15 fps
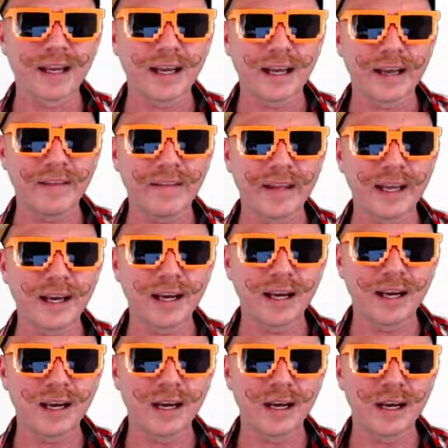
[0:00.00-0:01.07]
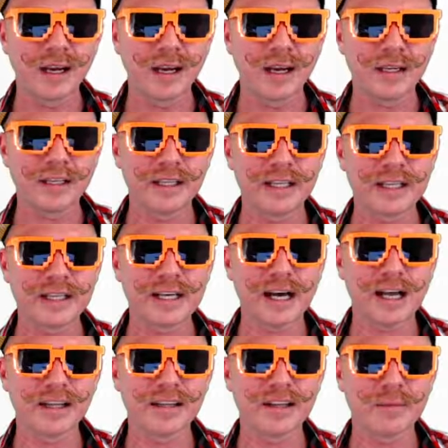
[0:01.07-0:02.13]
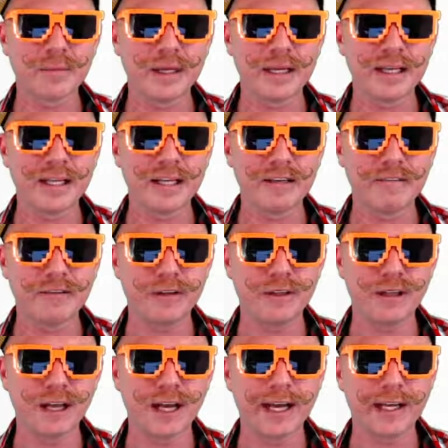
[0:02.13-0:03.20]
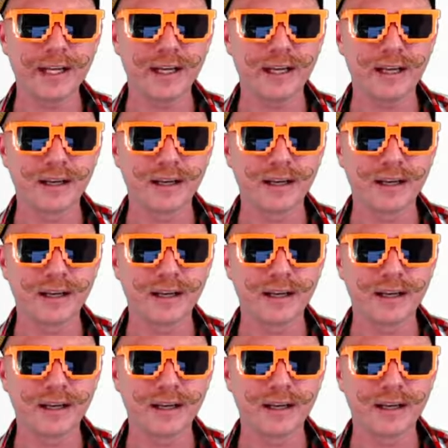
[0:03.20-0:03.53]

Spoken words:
And then you can color them in if you like.